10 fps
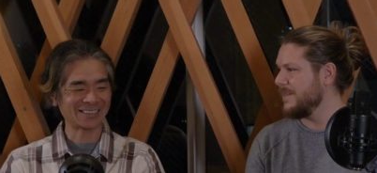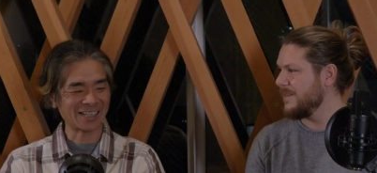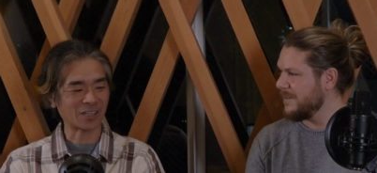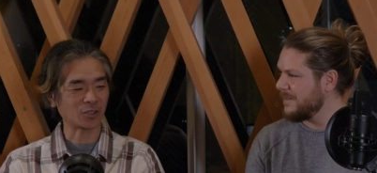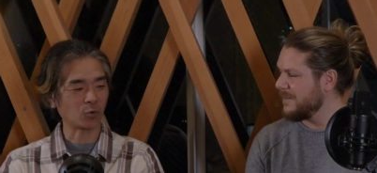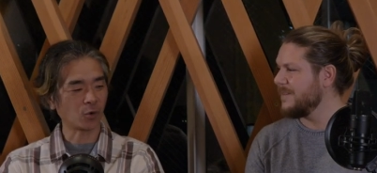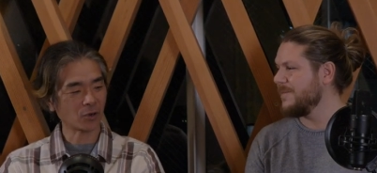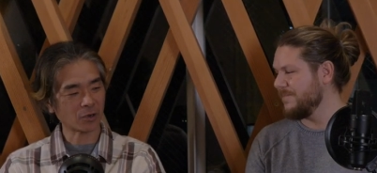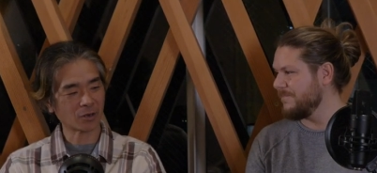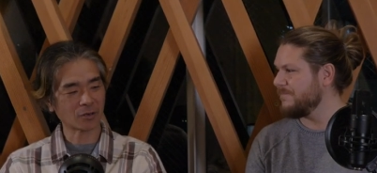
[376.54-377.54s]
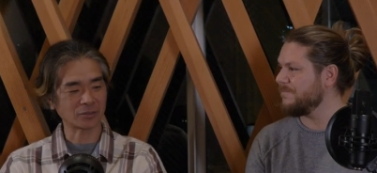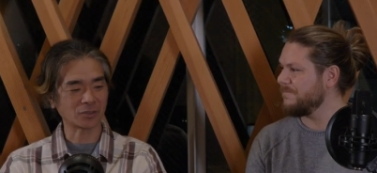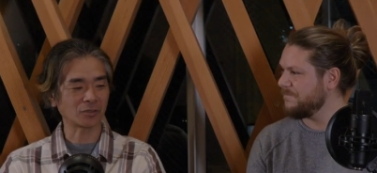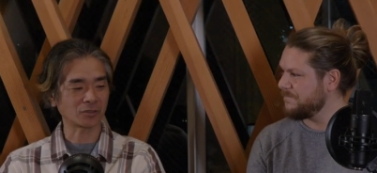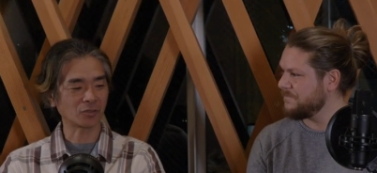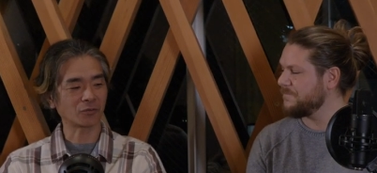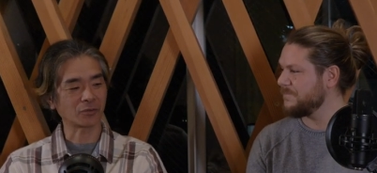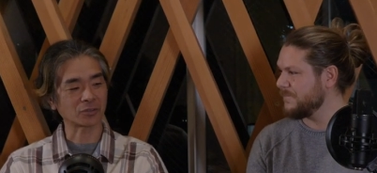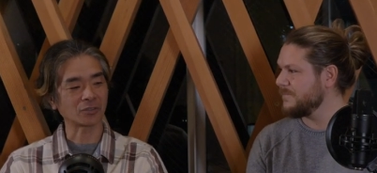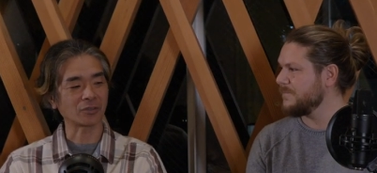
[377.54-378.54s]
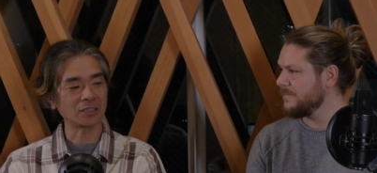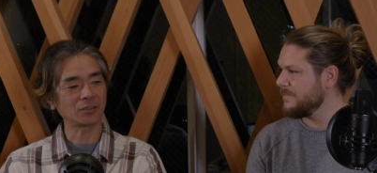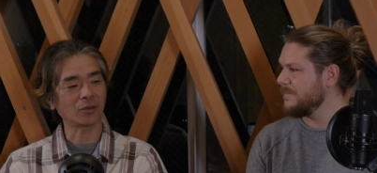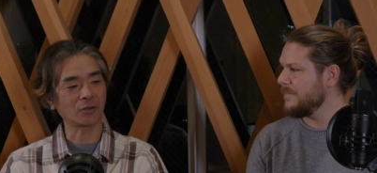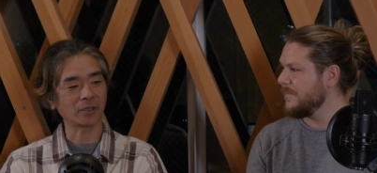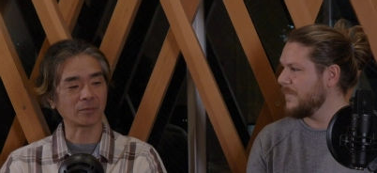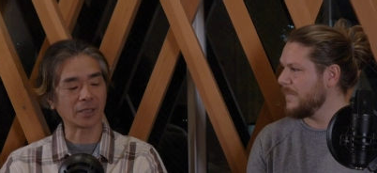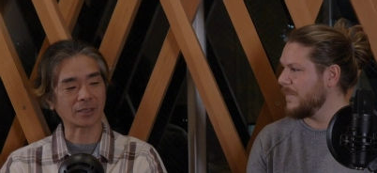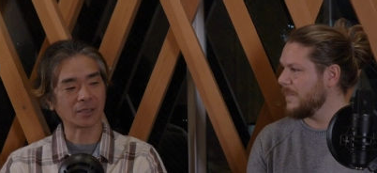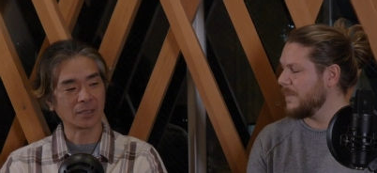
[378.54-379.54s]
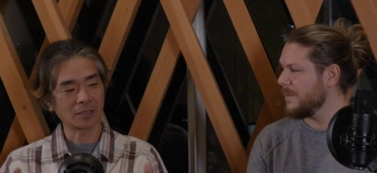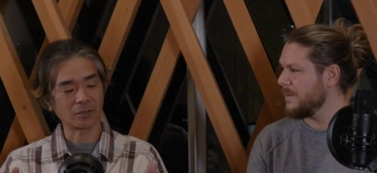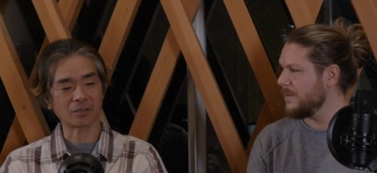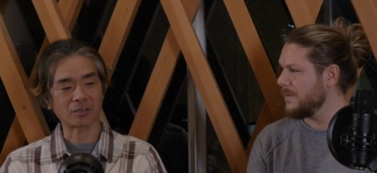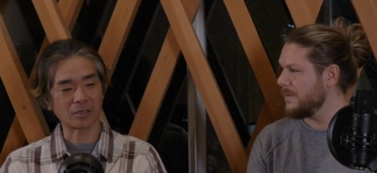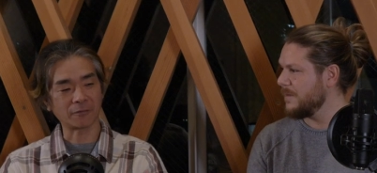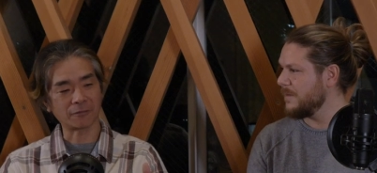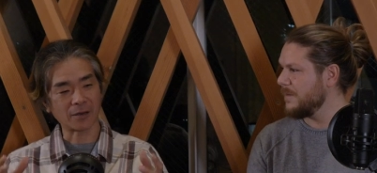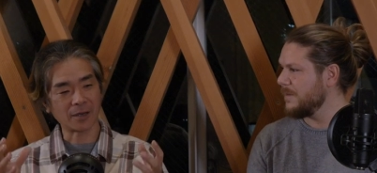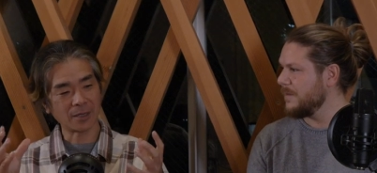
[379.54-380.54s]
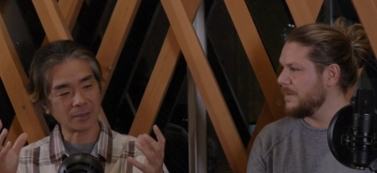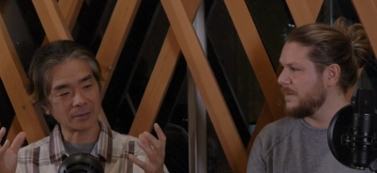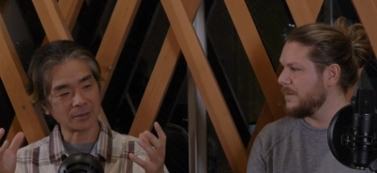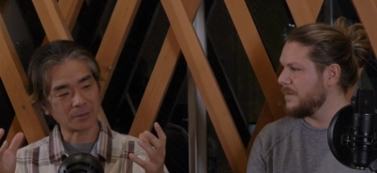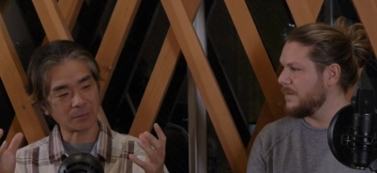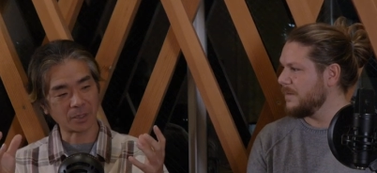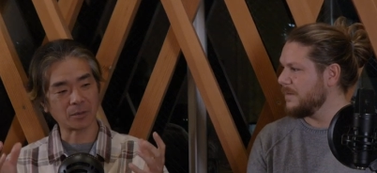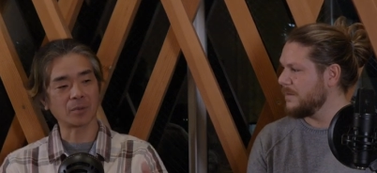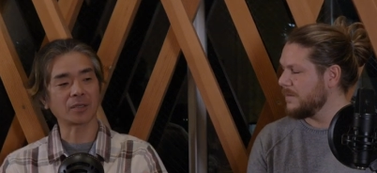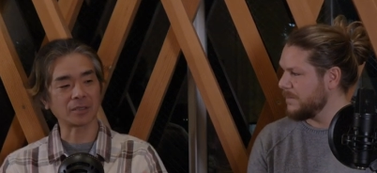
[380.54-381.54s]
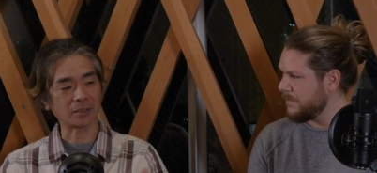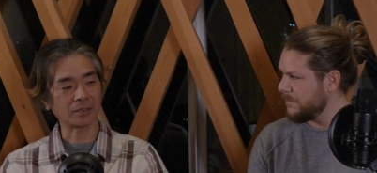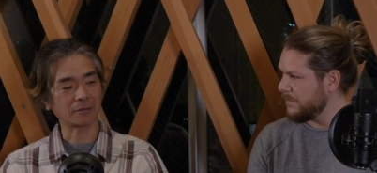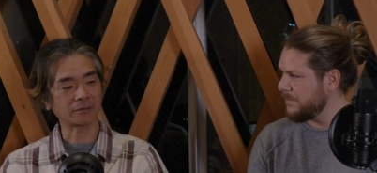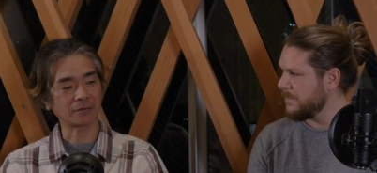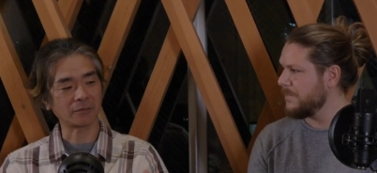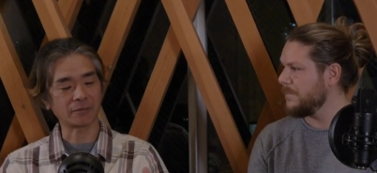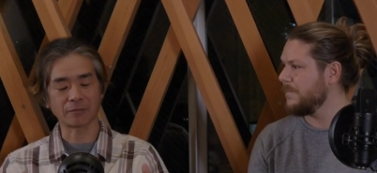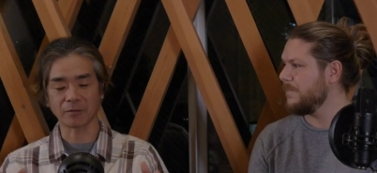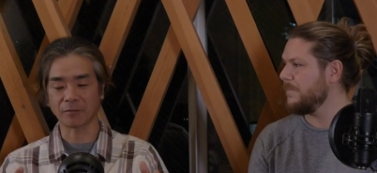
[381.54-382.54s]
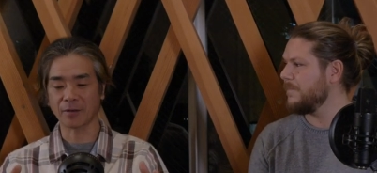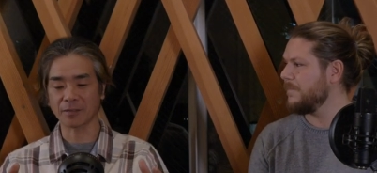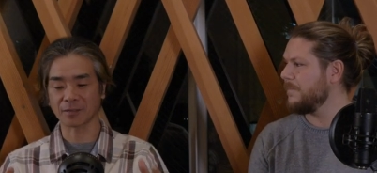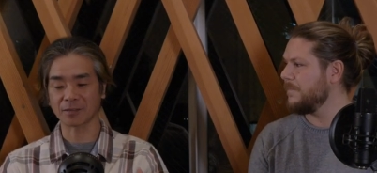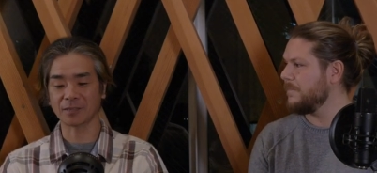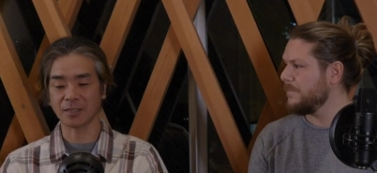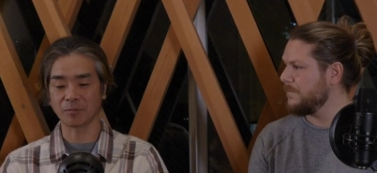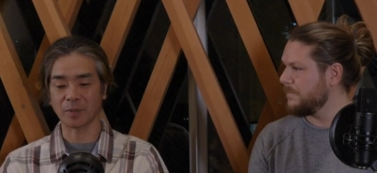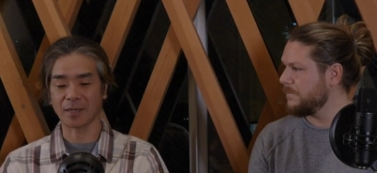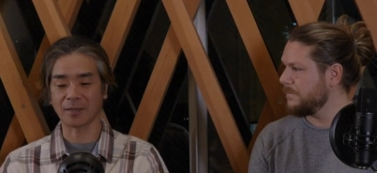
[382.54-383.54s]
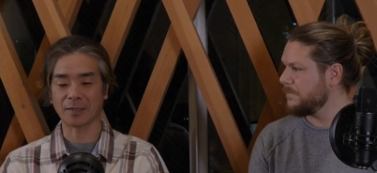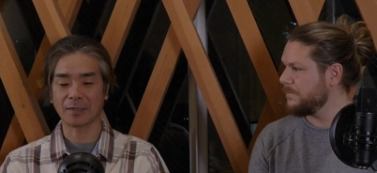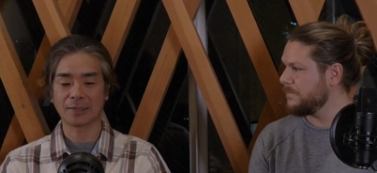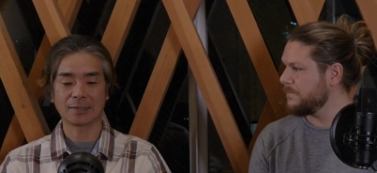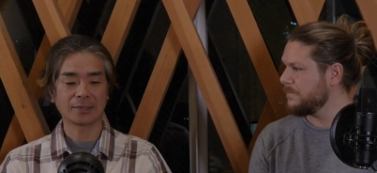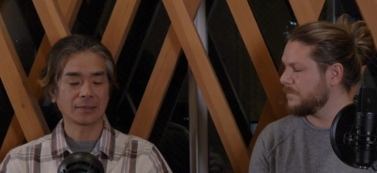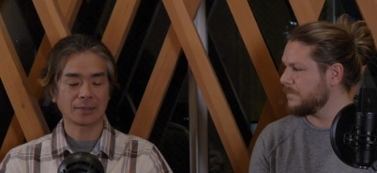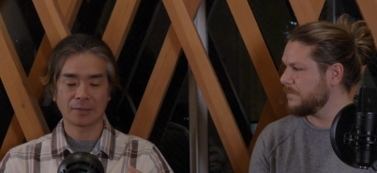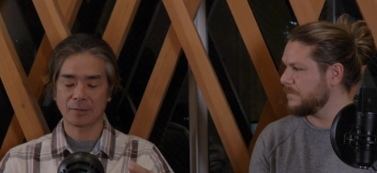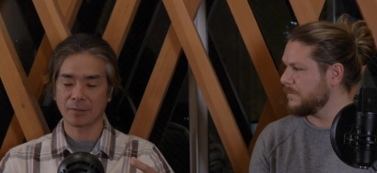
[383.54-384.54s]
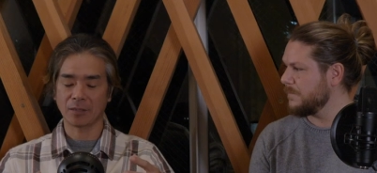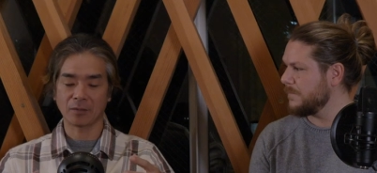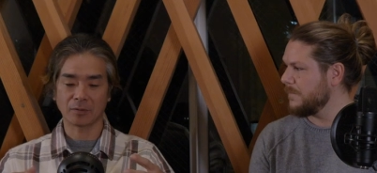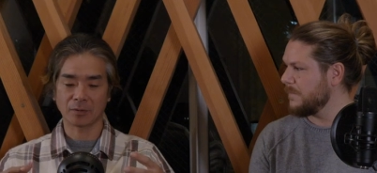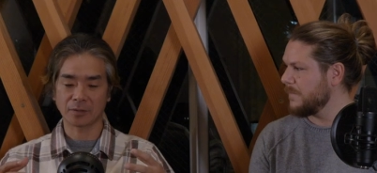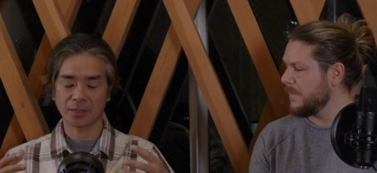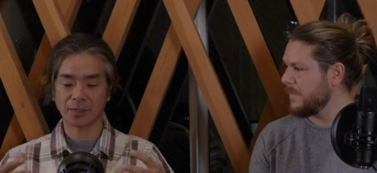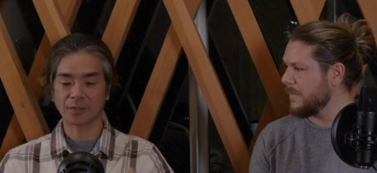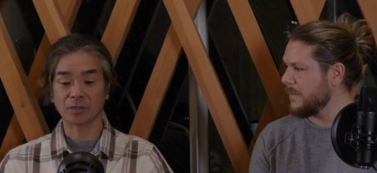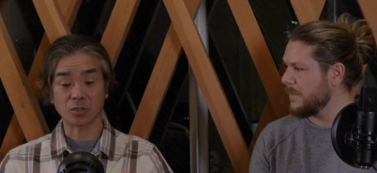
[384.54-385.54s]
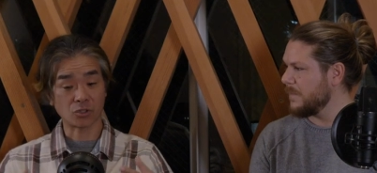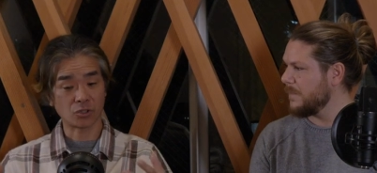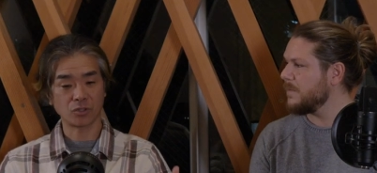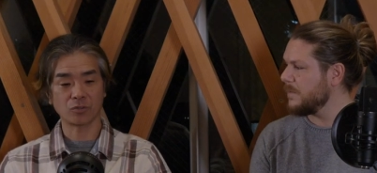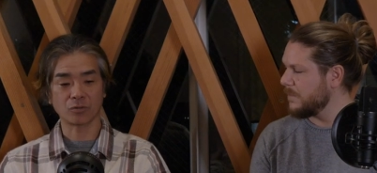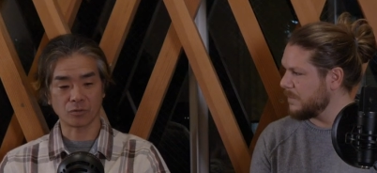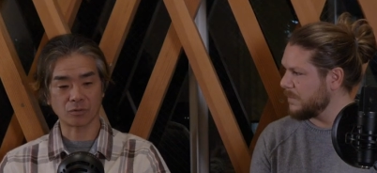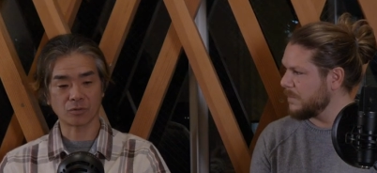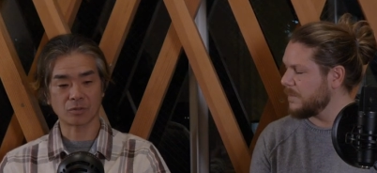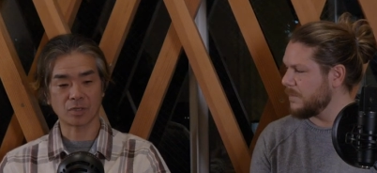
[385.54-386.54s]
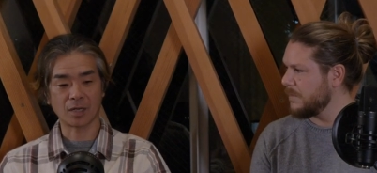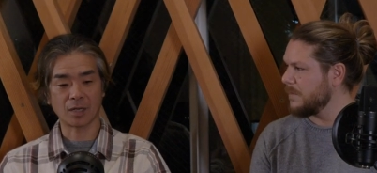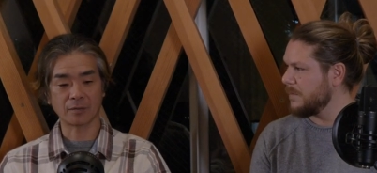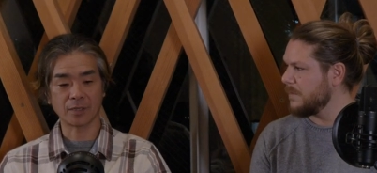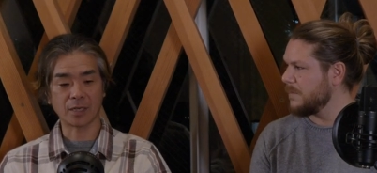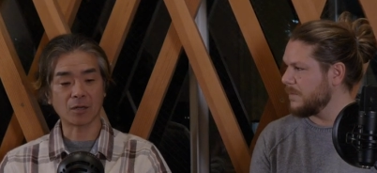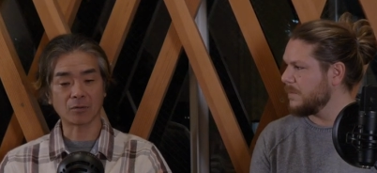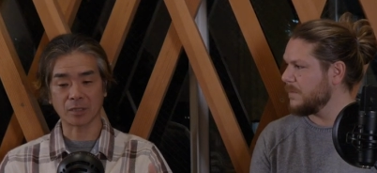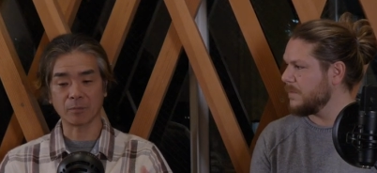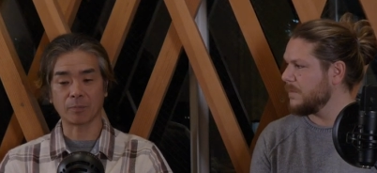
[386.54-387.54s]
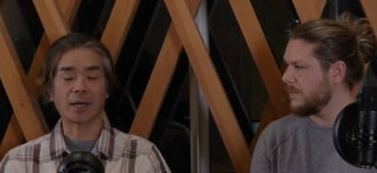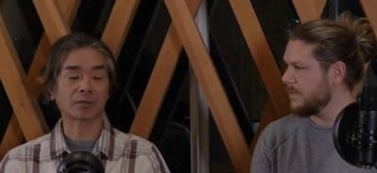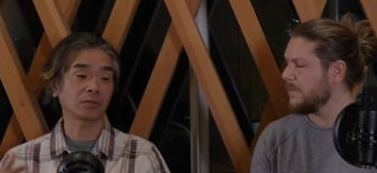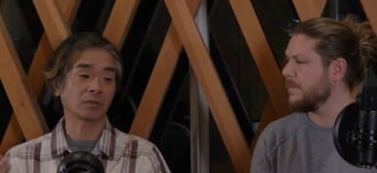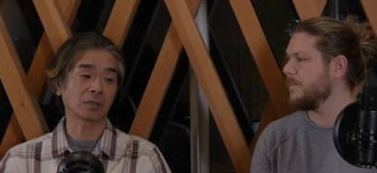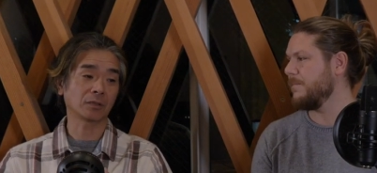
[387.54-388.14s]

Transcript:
Speaker 1: it's not gonna work," and so forth. So he told them, like, "Look, if I make money, if I succeed by, you know, selling these shoes, then I will give back to